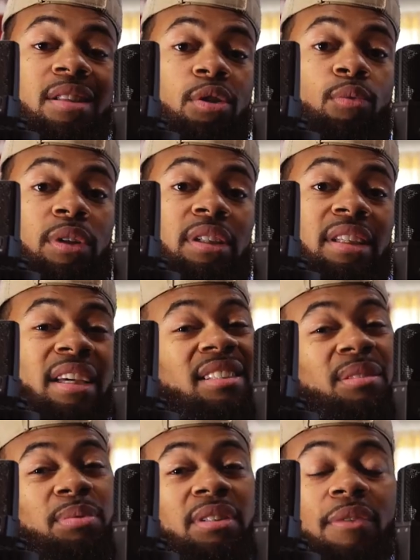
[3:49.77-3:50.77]
to really get
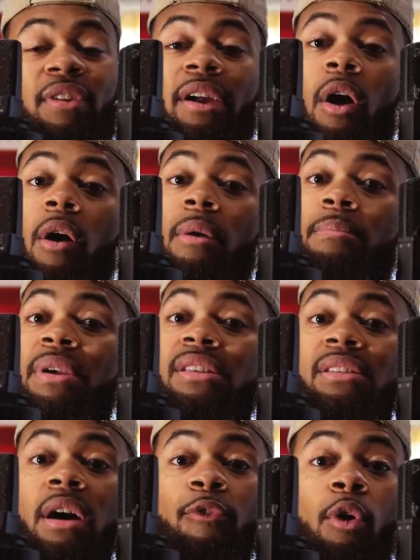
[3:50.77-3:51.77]
some stuff like R&B
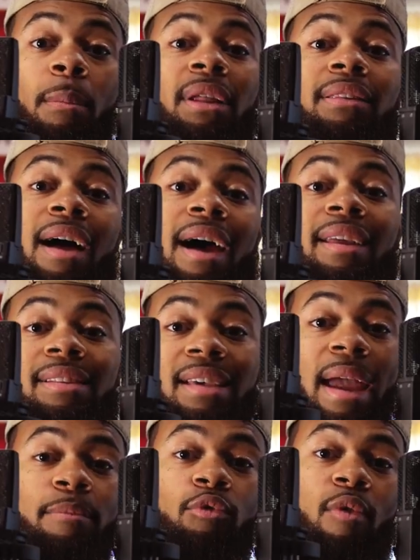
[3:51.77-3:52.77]
stuff or melodic
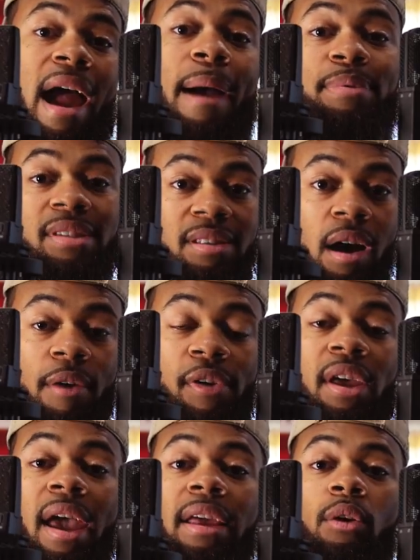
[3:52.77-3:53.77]
type rap stuff.
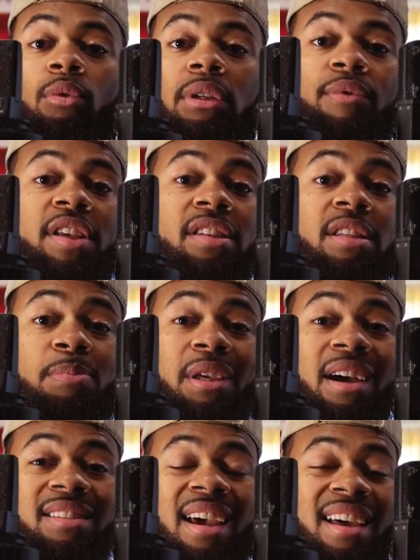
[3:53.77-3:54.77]
And the only reason is
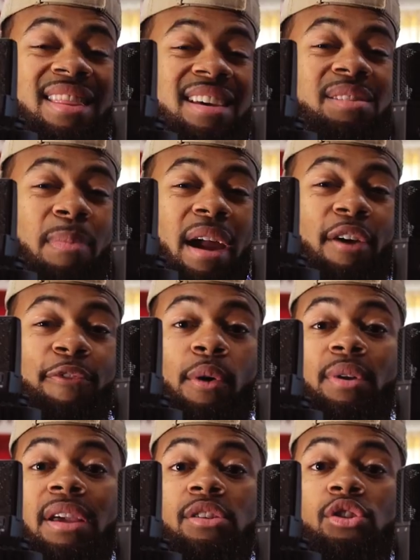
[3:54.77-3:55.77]
because this
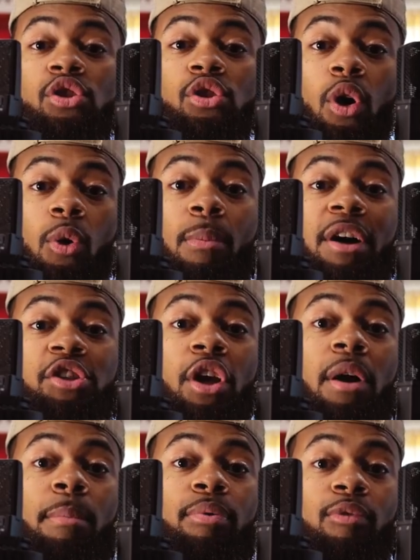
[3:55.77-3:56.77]
microphone is so much
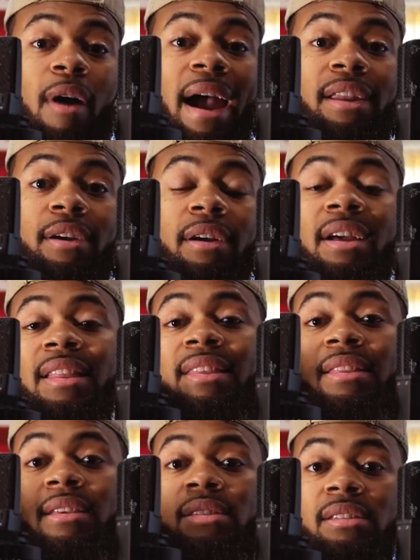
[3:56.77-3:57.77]
brighter
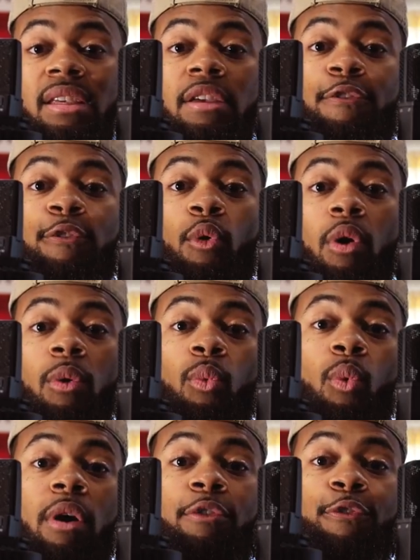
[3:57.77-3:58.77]
than the
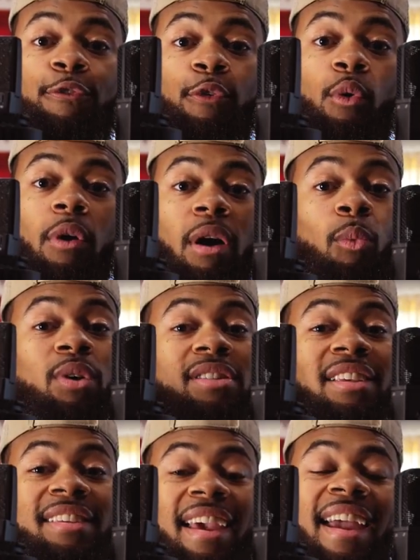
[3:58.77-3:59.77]
C414. Once
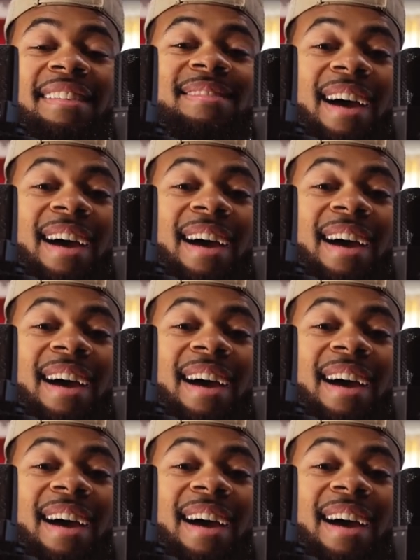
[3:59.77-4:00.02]
again,